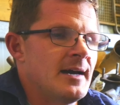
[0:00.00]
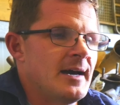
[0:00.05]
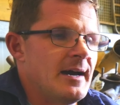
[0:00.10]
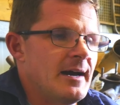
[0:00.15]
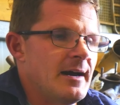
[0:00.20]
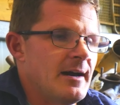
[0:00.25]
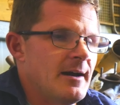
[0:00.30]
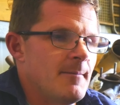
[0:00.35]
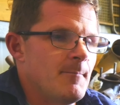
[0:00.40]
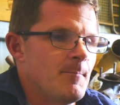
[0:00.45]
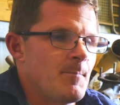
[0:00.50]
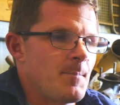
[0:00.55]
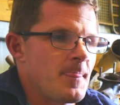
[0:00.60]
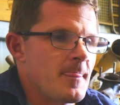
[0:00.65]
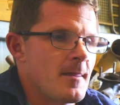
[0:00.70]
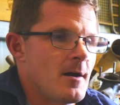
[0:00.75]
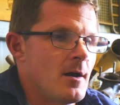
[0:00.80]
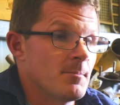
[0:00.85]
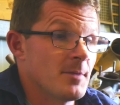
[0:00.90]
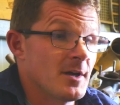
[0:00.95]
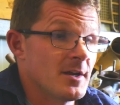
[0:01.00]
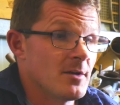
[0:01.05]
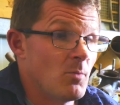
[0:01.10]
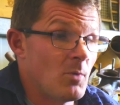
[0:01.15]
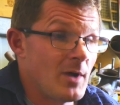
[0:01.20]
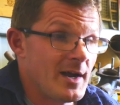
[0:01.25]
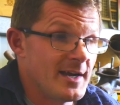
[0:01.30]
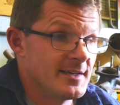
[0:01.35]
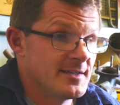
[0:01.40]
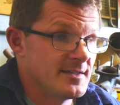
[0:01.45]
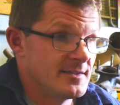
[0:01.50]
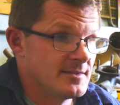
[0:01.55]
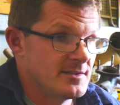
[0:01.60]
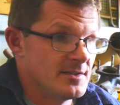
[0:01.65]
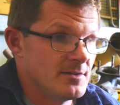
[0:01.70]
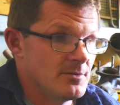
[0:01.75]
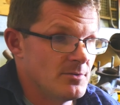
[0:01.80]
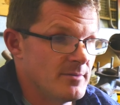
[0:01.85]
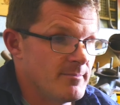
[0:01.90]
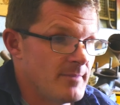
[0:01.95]
I'm going to wait
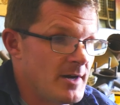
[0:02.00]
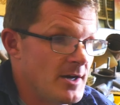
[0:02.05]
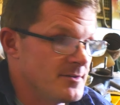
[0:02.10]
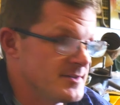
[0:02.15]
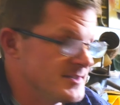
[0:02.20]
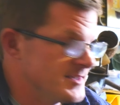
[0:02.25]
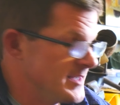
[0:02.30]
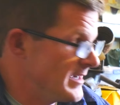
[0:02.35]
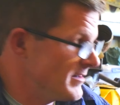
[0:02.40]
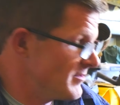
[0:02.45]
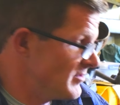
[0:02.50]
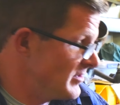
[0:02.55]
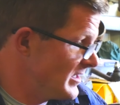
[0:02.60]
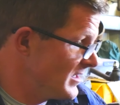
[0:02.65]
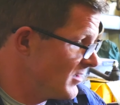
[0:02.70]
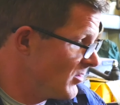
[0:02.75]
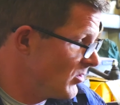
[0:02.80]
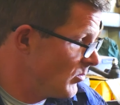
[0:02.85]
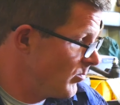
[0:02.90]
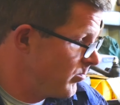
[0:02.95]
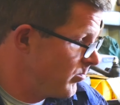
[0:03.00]
until the motor's actually all